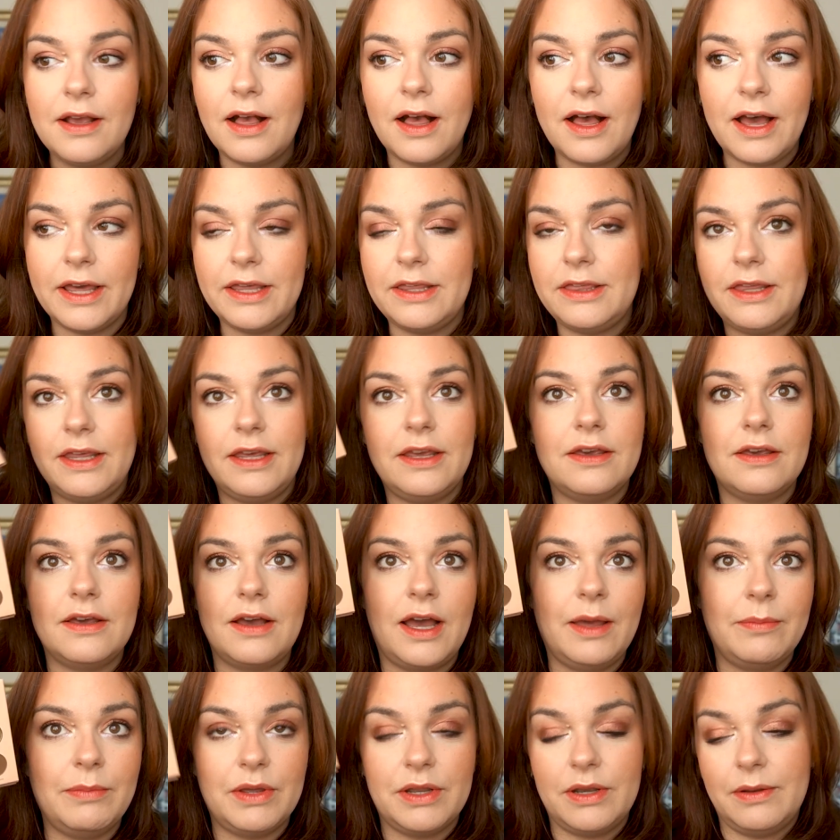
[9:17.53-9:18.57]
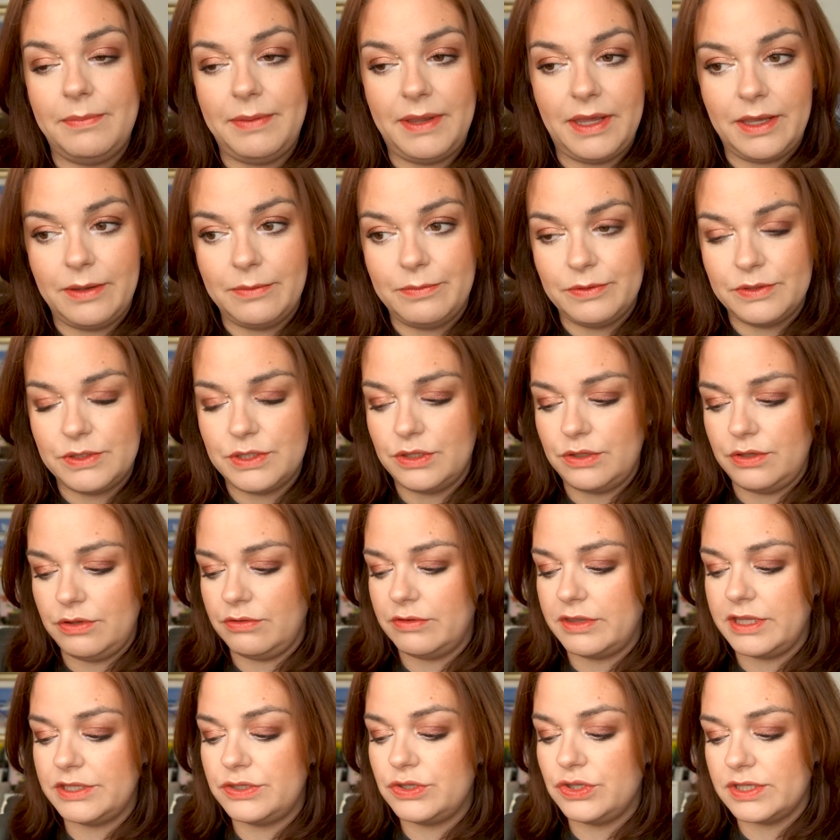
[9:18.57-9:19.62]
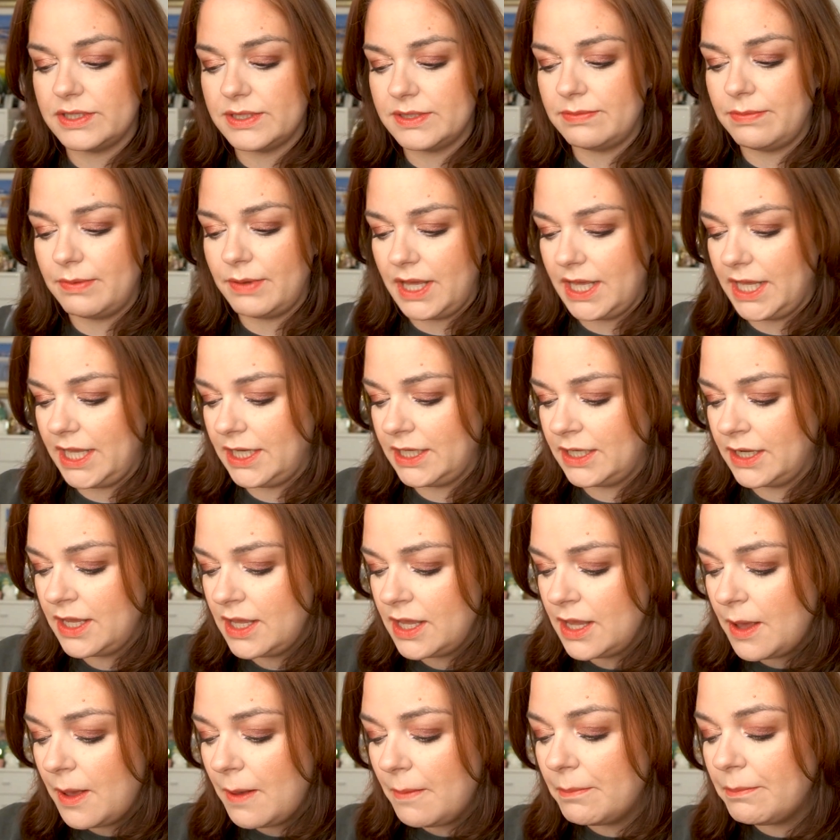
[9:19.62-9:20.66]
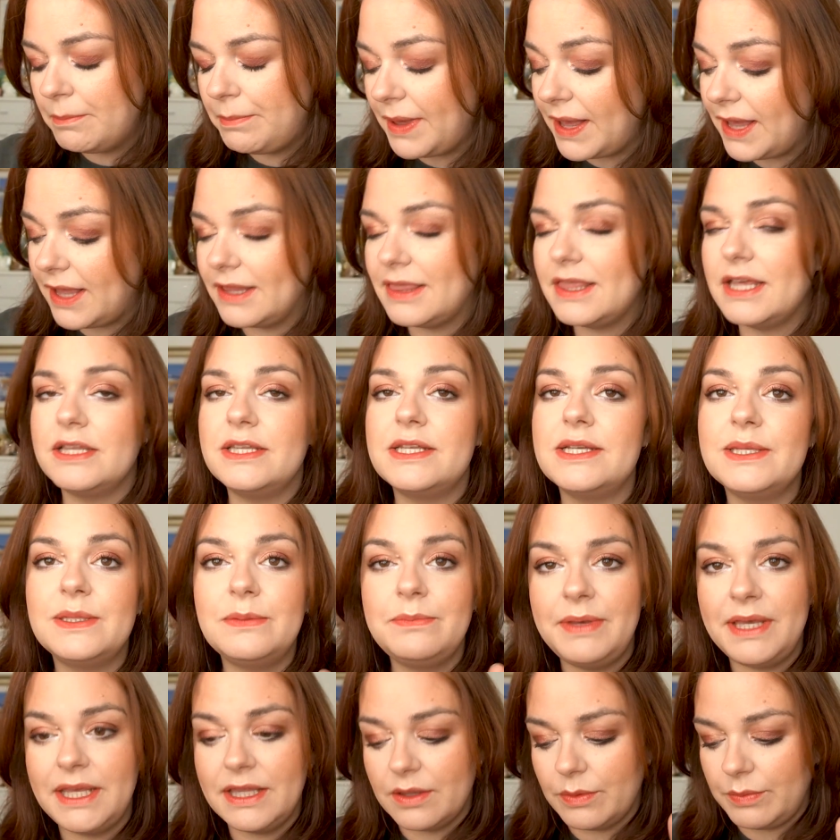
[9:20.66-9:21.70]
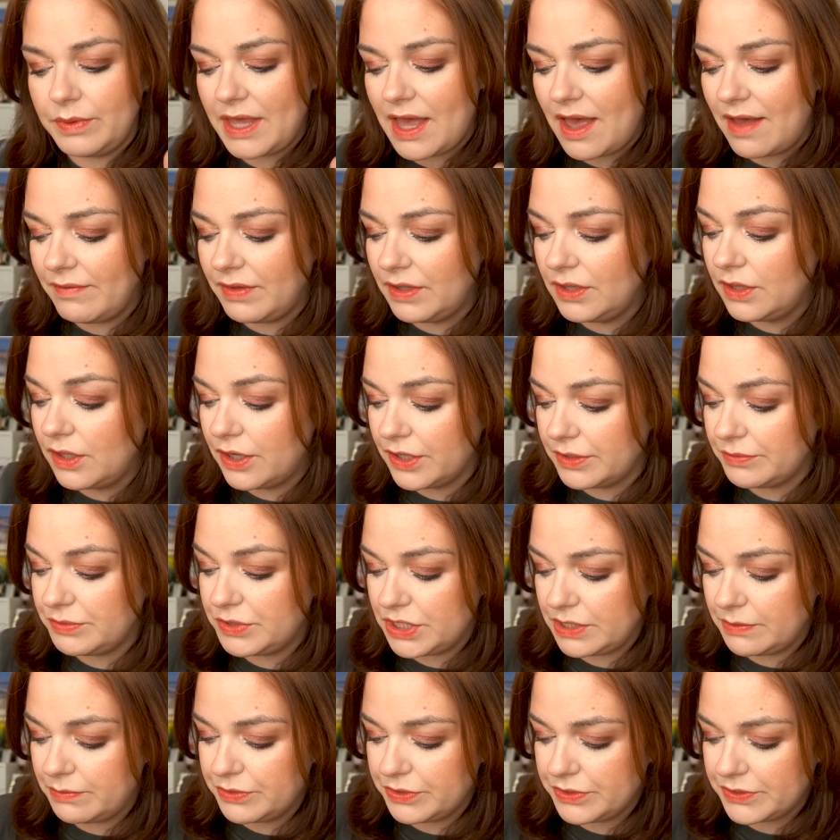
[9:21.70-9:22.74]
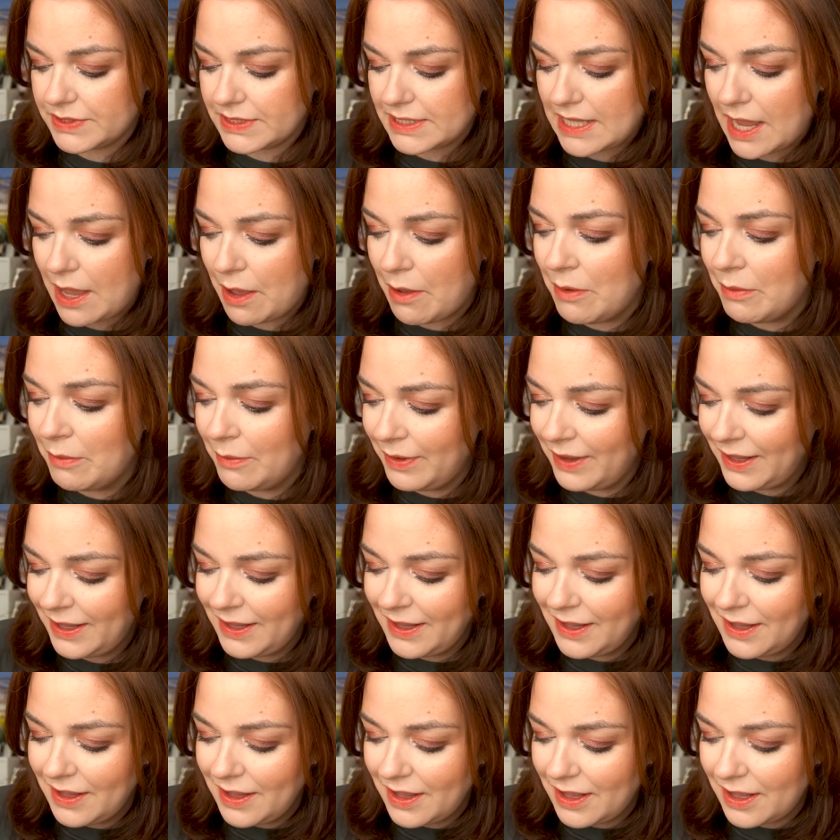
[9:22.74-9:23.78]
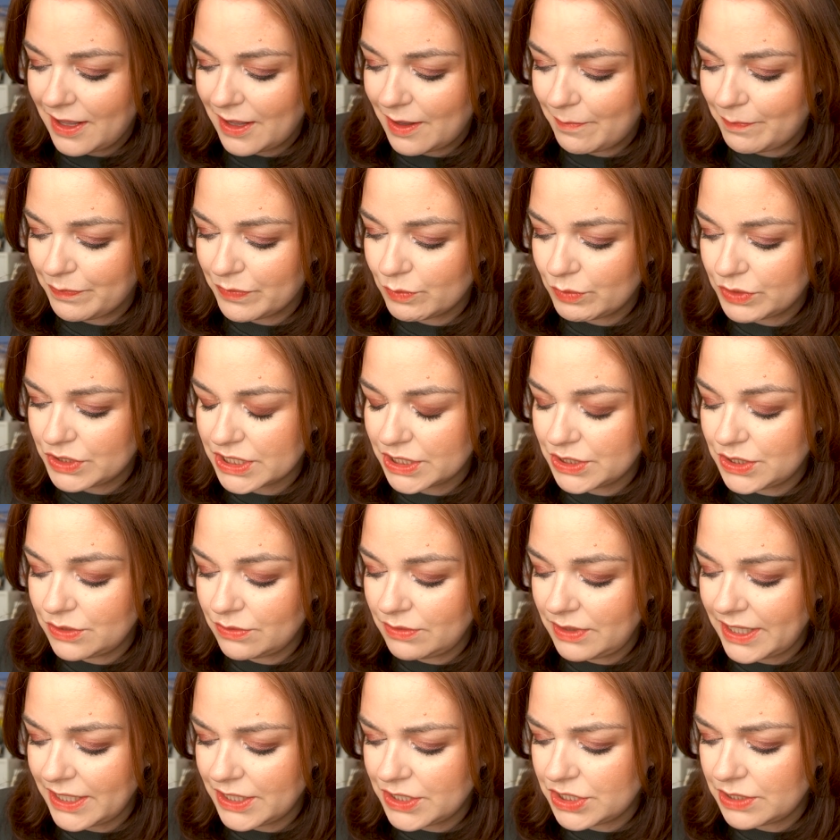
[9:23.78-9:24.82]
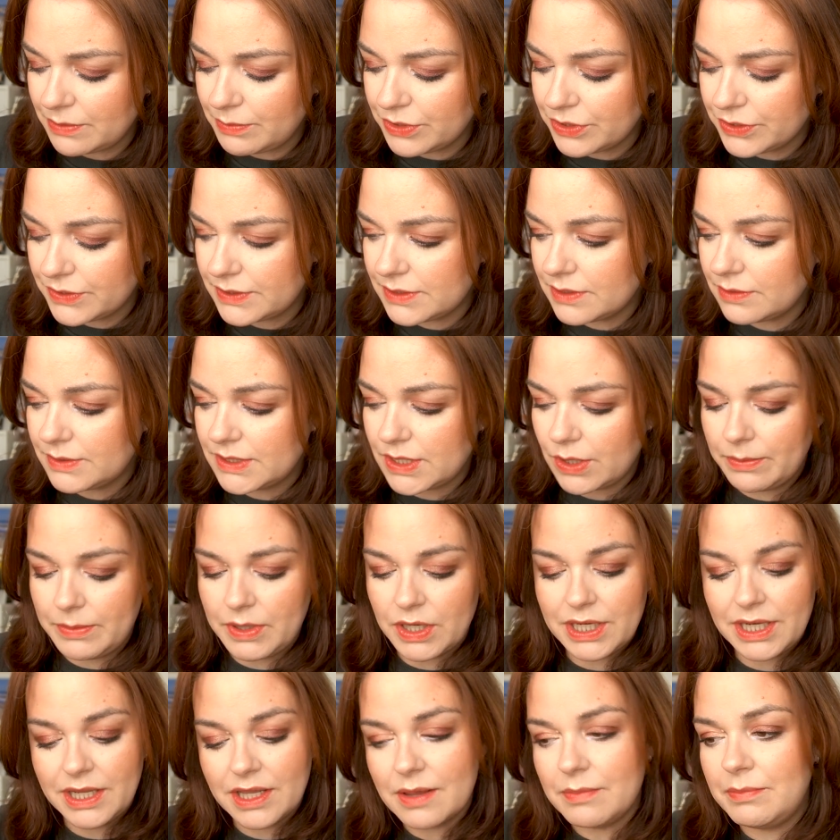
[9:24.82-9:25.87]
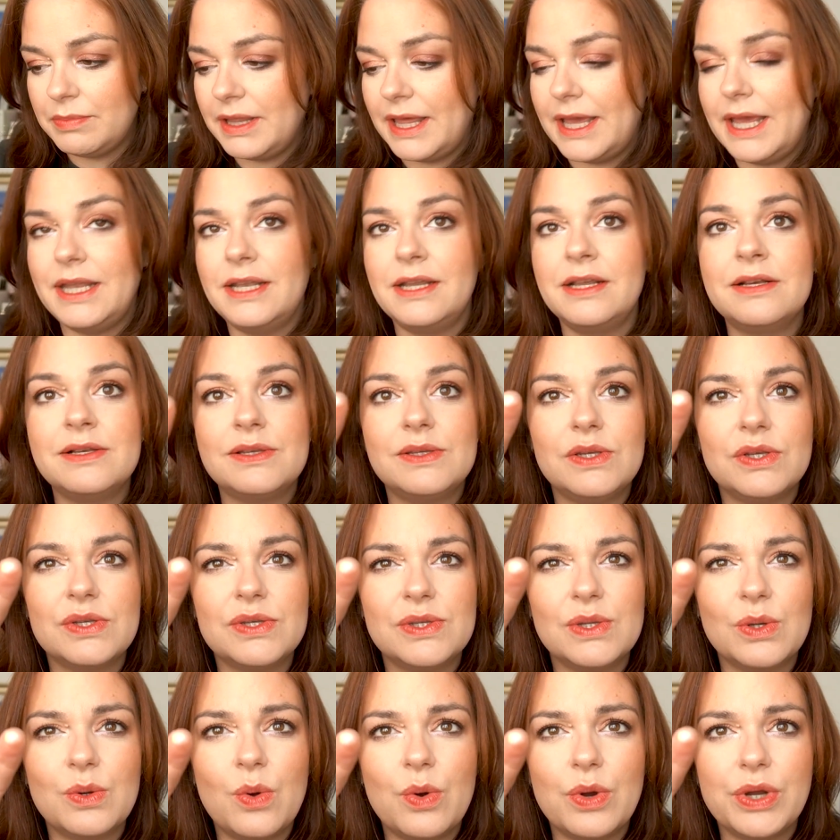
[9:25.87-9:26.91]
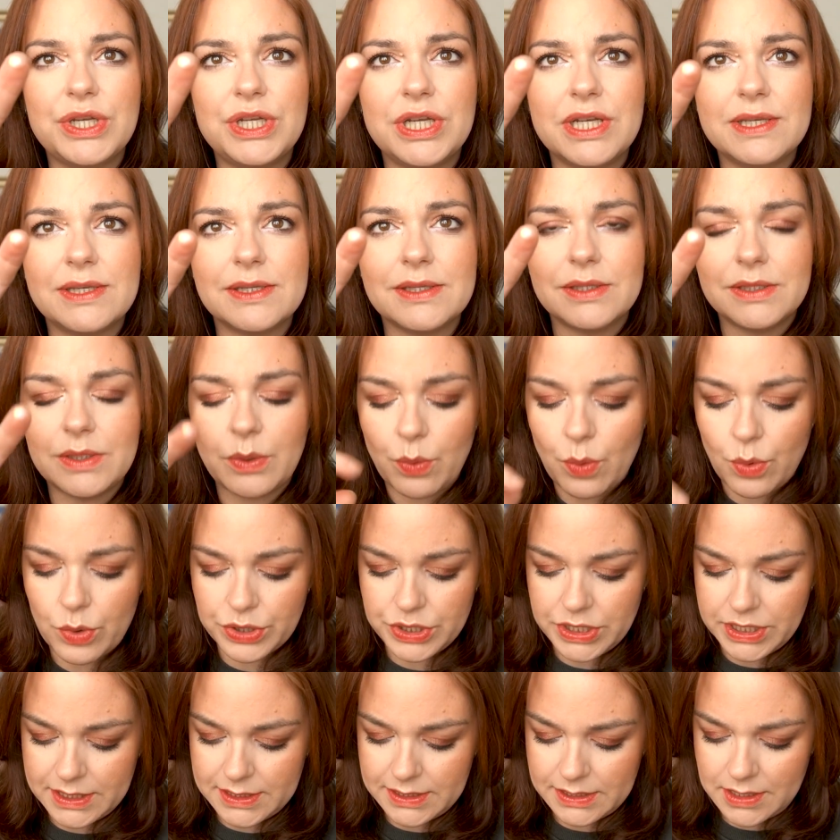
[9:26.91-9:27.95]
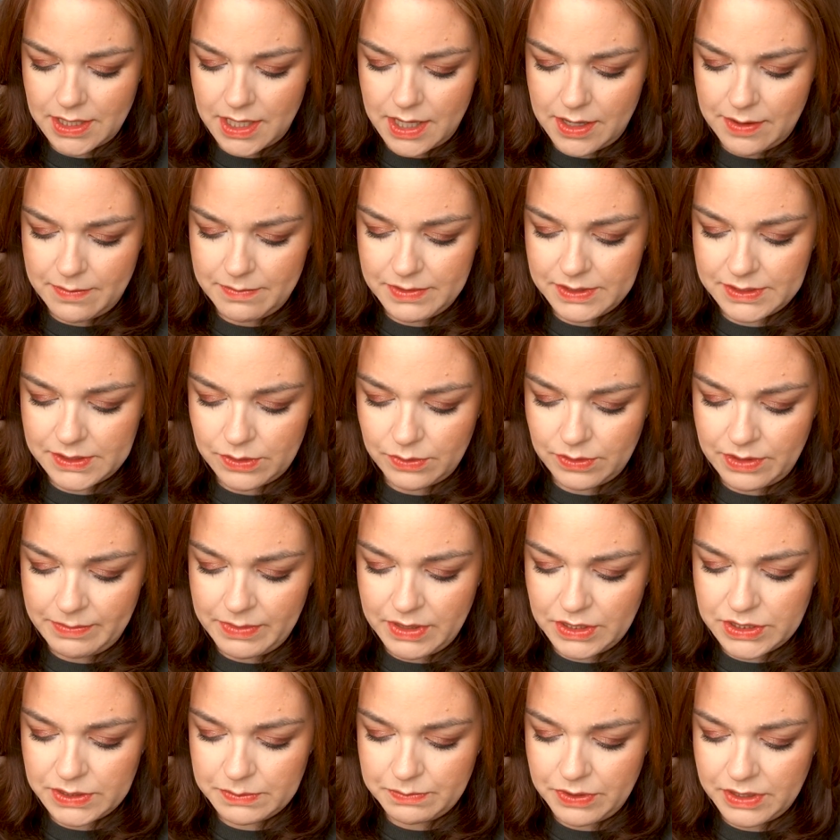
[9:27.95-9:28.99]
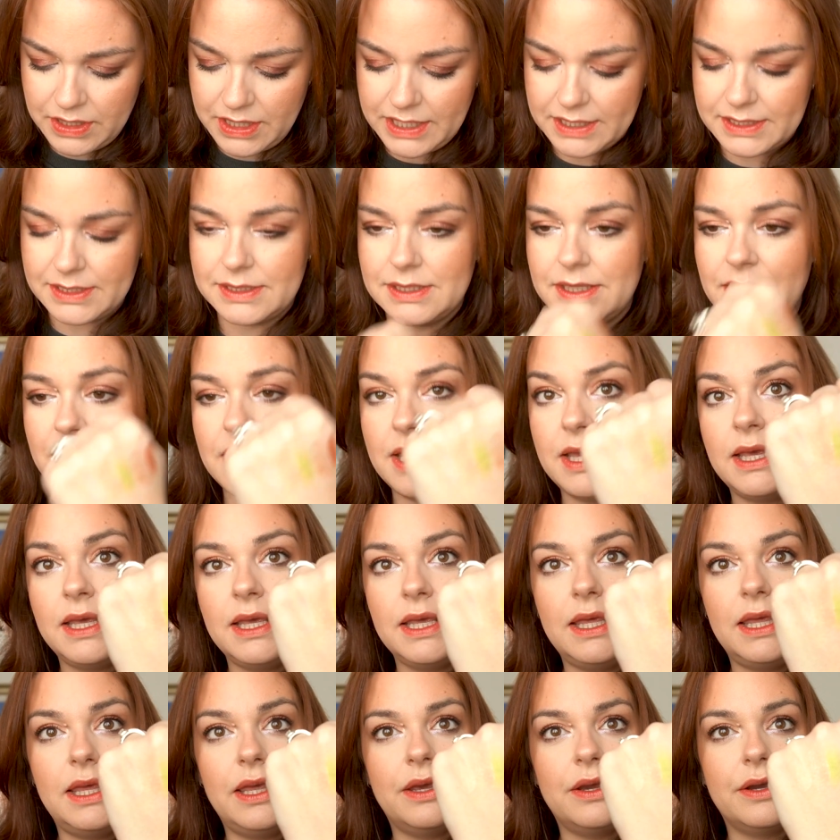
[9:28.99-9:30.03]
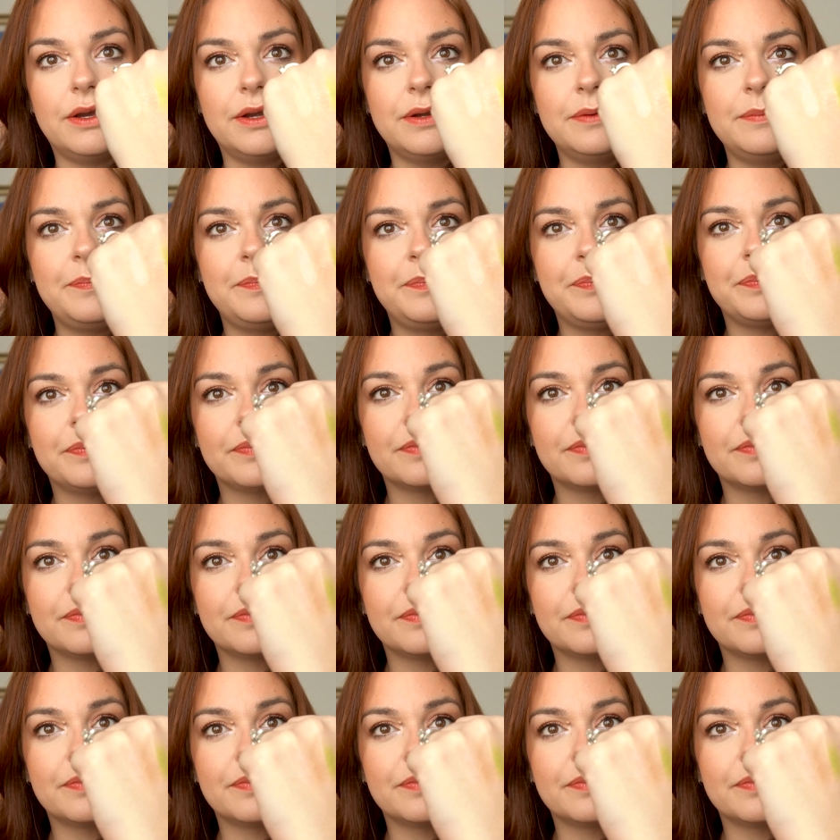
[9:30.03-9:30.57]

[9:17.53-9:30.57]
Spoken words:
I think I'm going to be able to do this just fine. But that does mean that we have a lot of shimmers now, which I do like shimmers, so I'm not going to complain. It's just so gorgeous. It's so gorgeous. So let me just put this here.